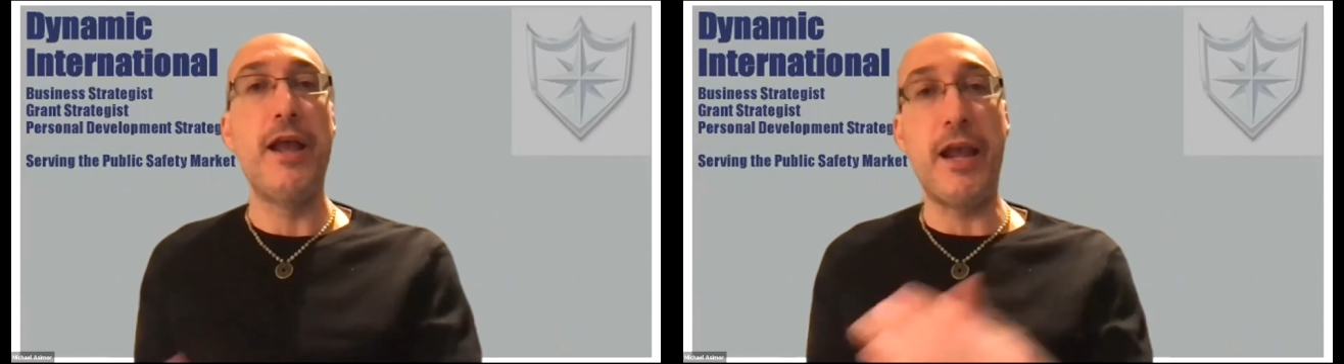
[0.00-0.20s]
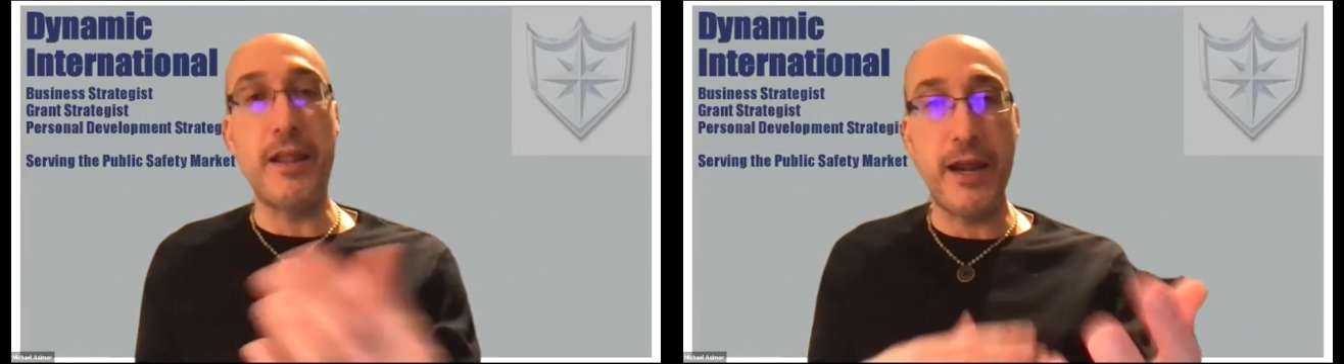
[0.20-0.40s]

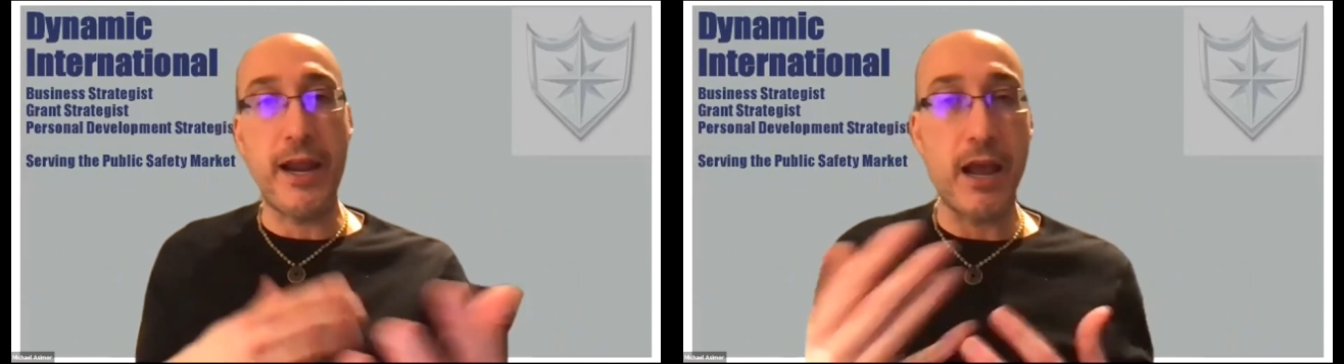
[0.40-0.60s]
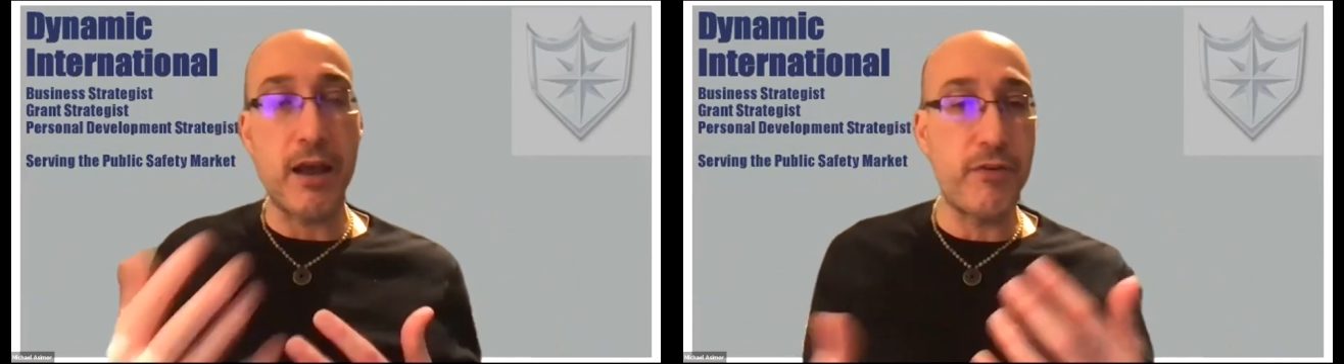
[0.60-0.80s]
And they
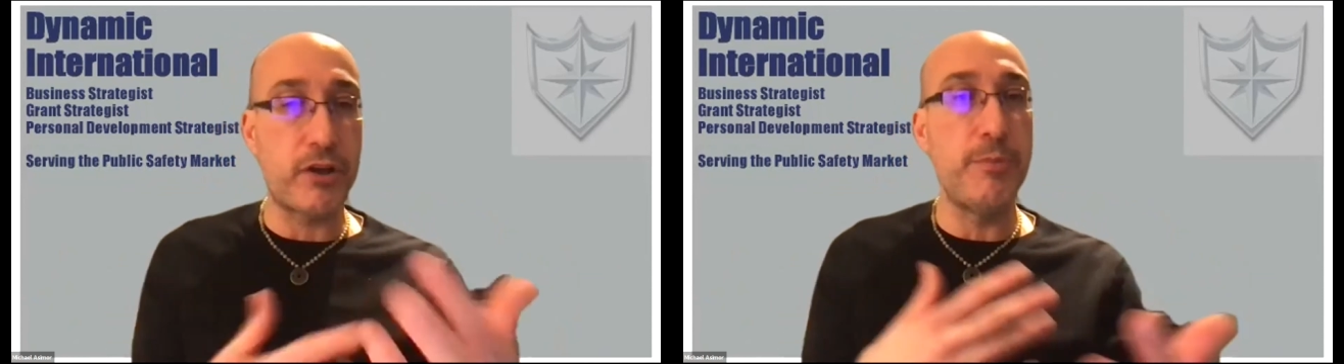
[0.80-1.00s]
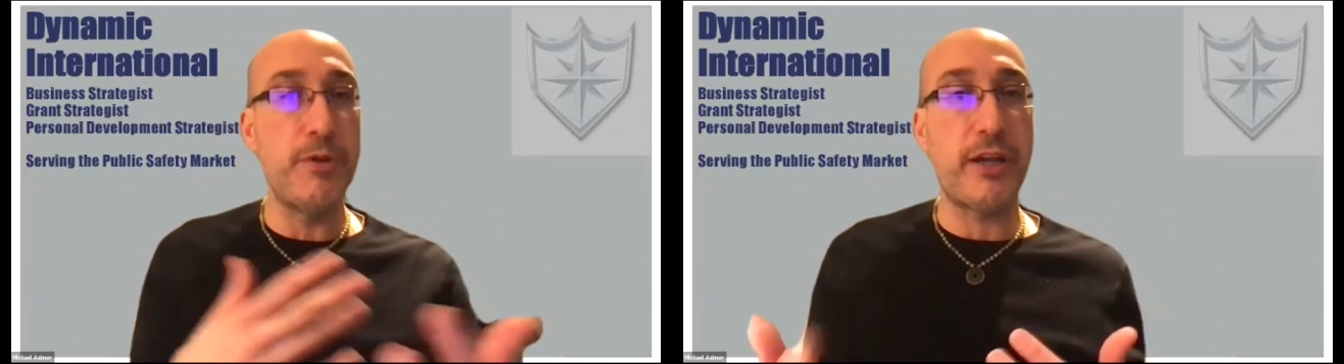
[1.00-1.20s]
have the
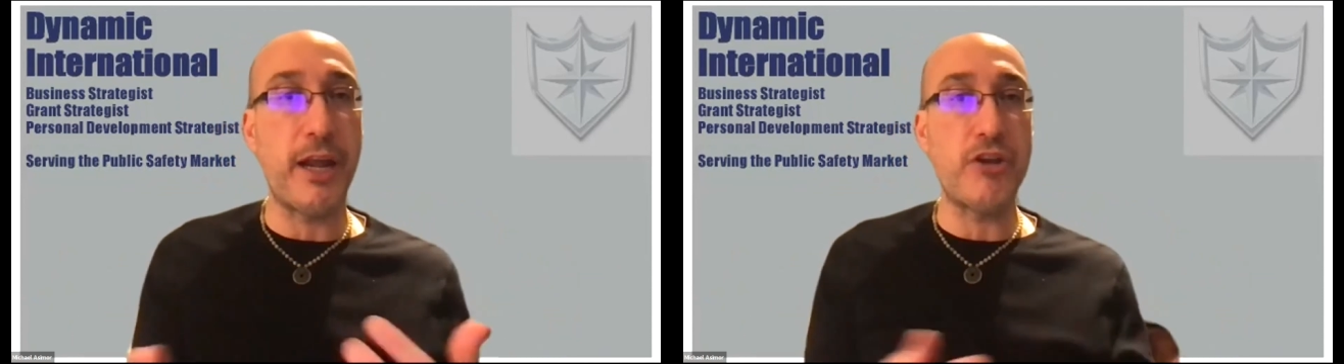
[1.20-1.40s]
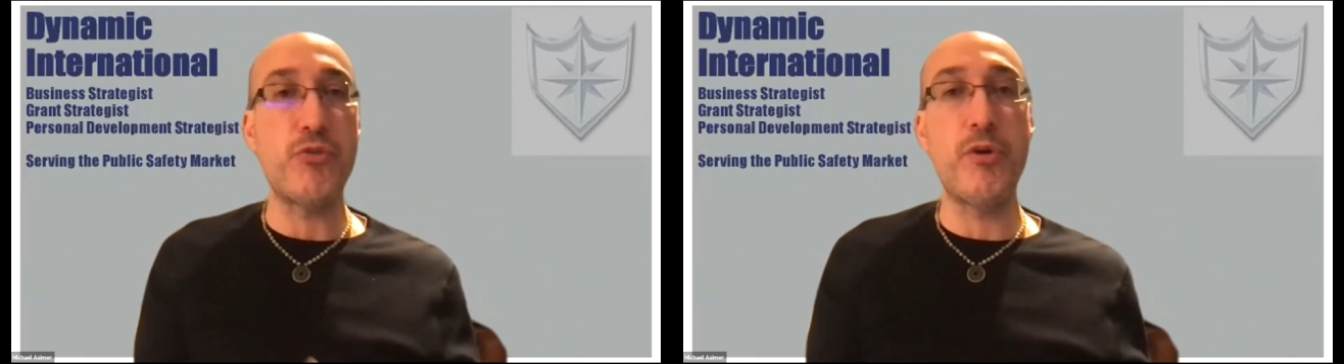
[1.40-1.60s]

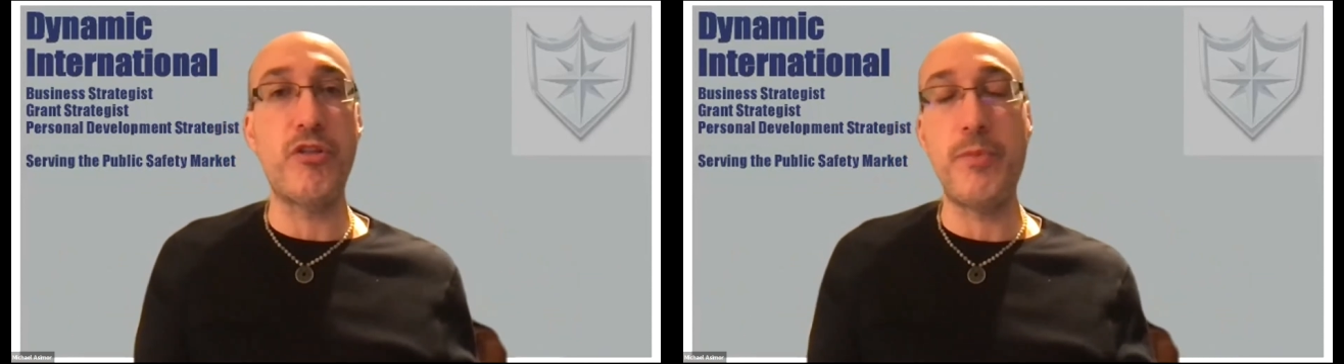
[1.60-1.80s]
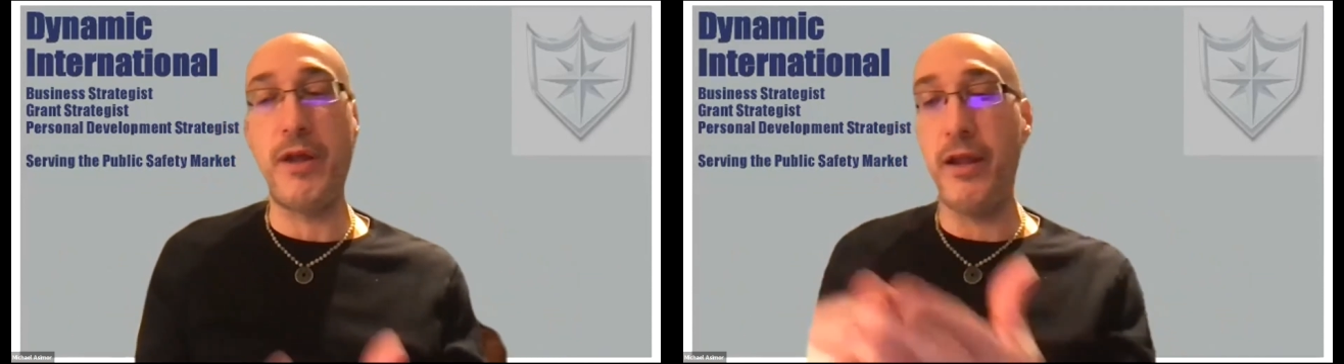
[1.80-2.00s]
communication
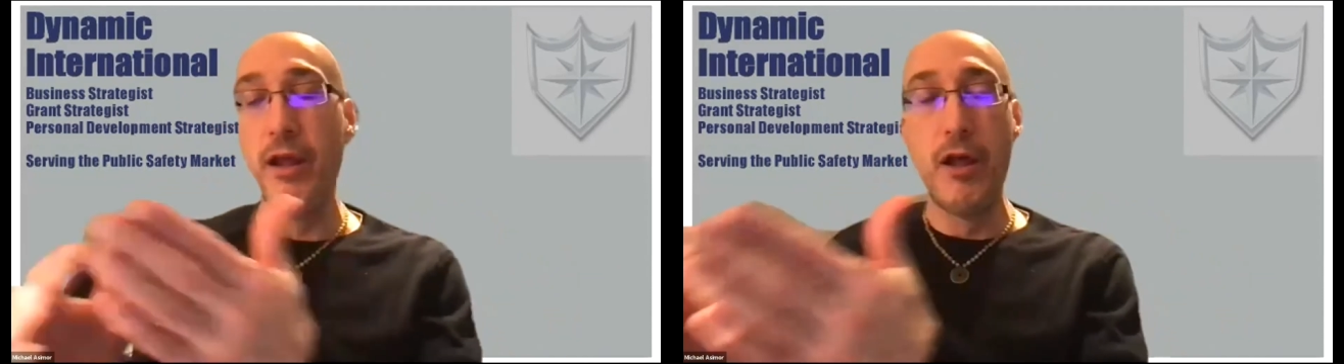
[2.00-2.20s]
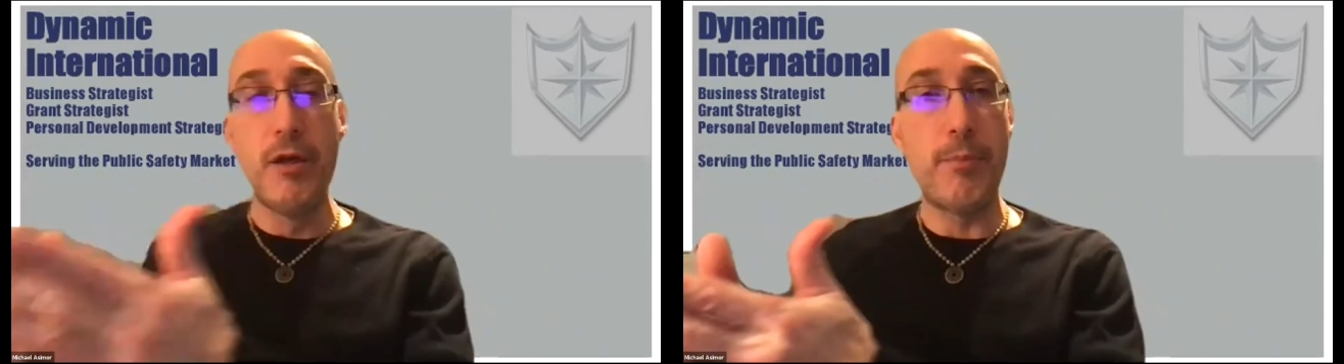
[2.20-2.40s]
with me
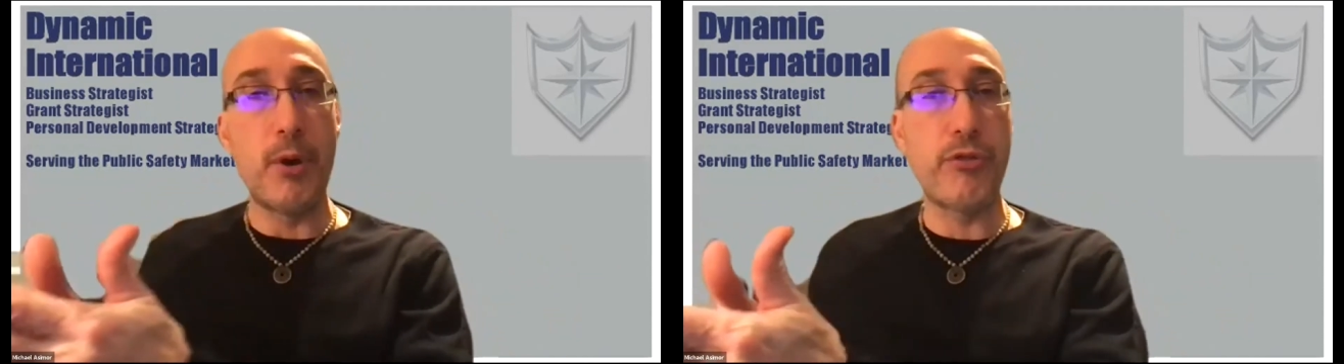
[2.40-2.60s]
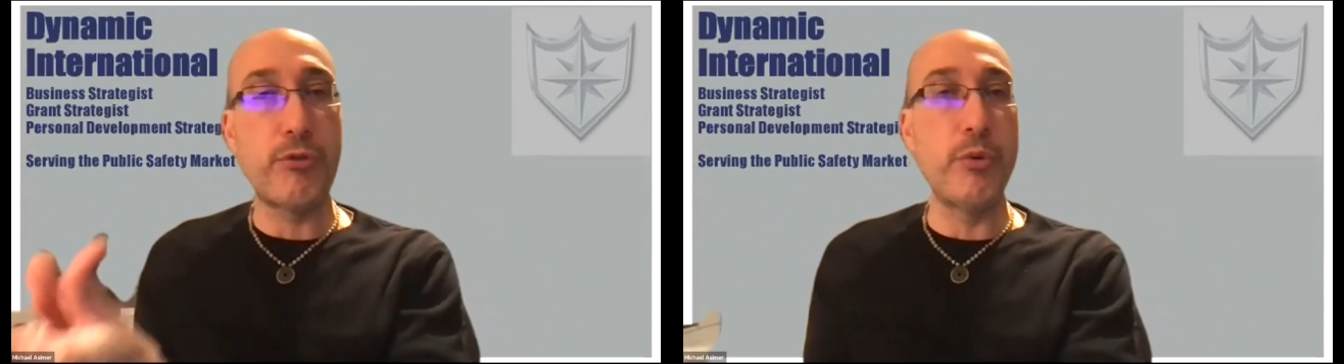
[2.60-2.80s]

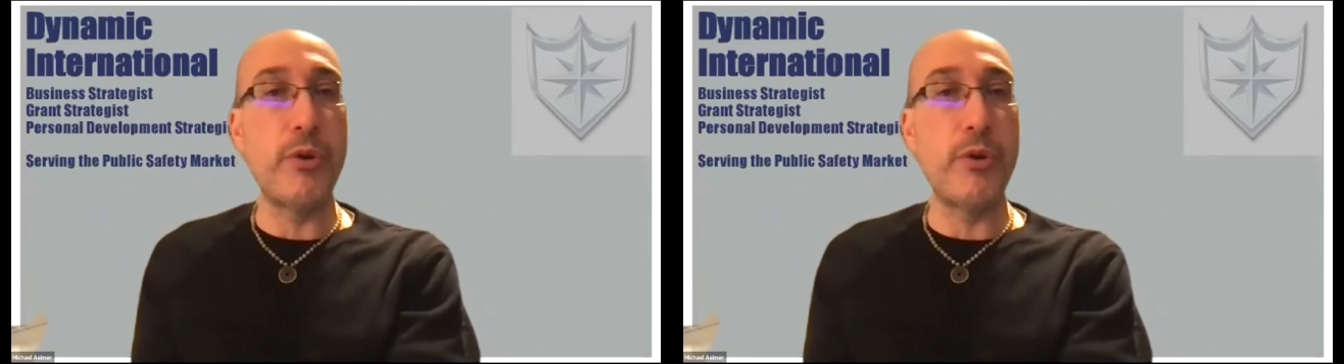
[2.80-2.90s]
both through